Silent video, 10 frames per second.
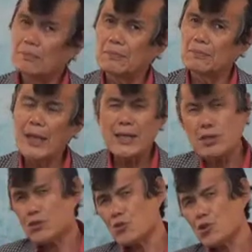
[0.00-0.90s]

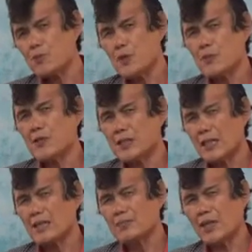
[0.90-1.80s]
many Jewish people
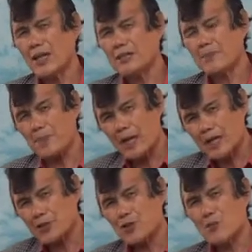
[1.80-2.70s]
celebrate the
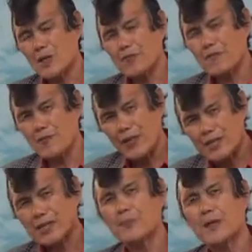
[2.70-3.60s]
Passover
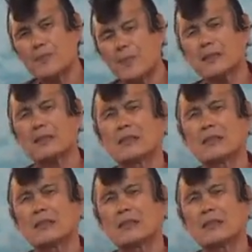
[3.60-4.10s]
festival, but